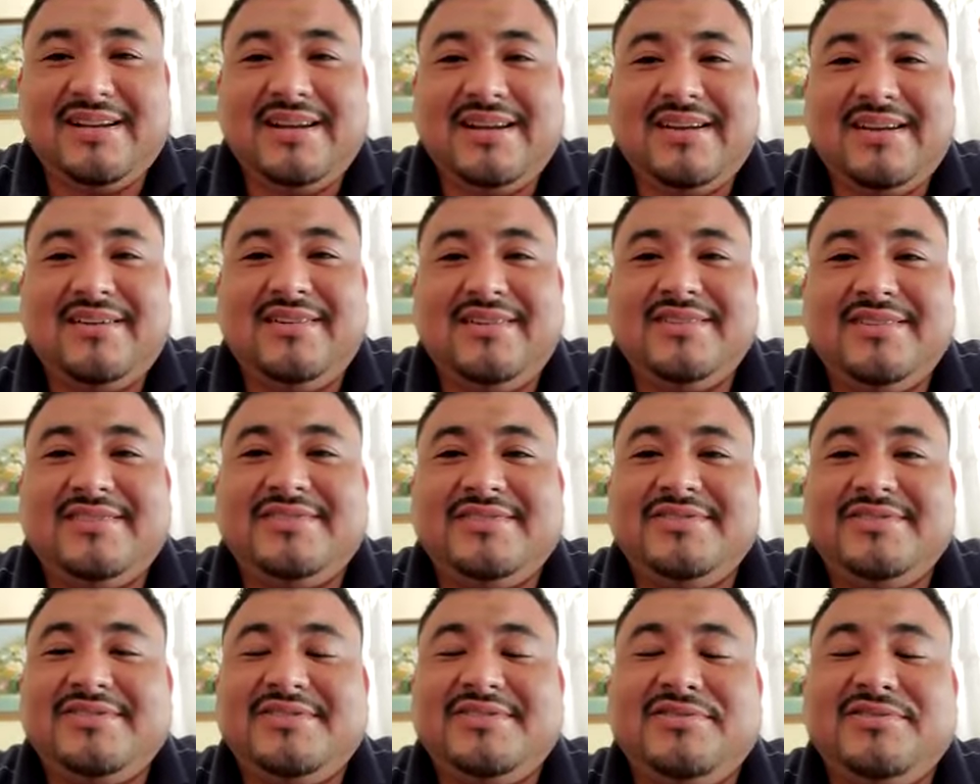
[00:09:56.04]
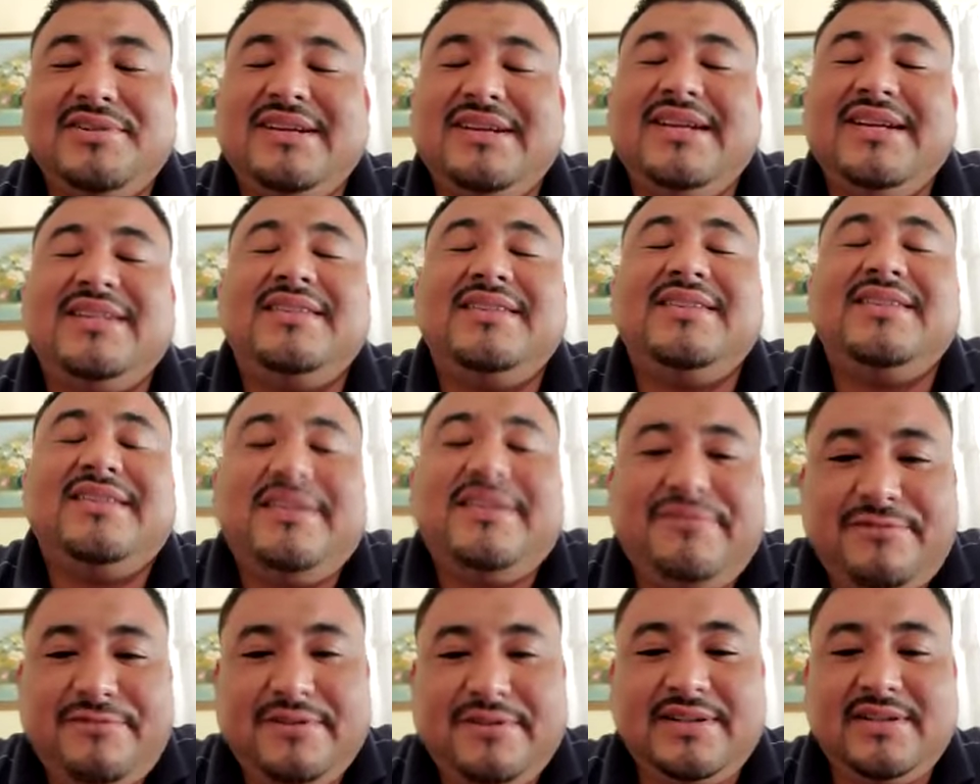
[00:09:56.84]
or doing it
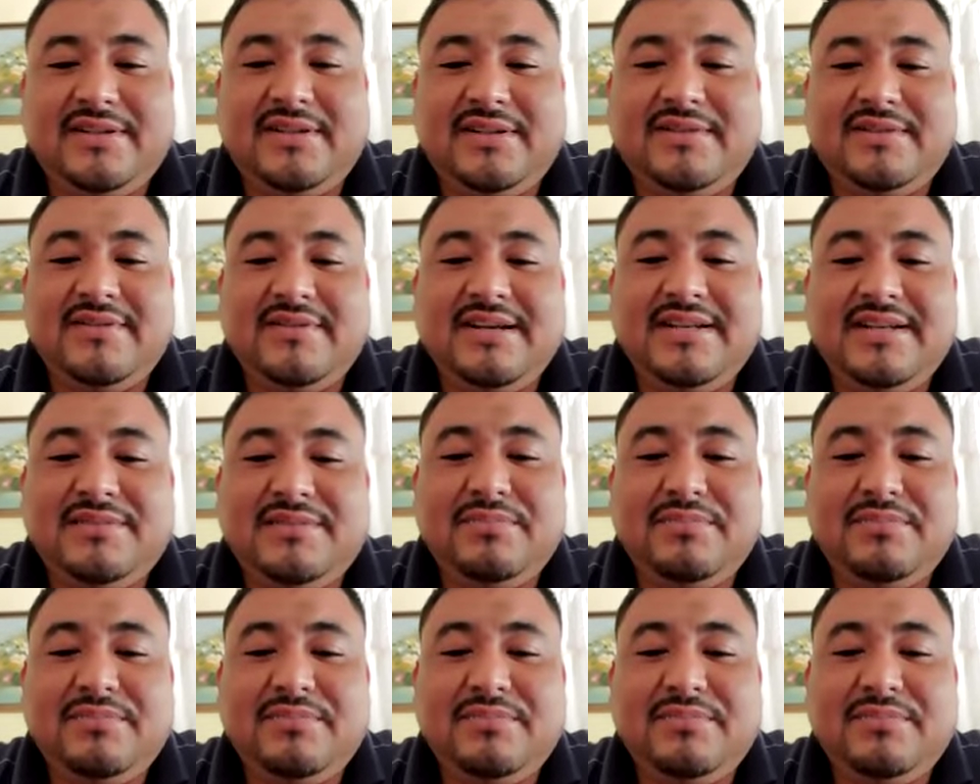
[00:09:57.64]
differently, right?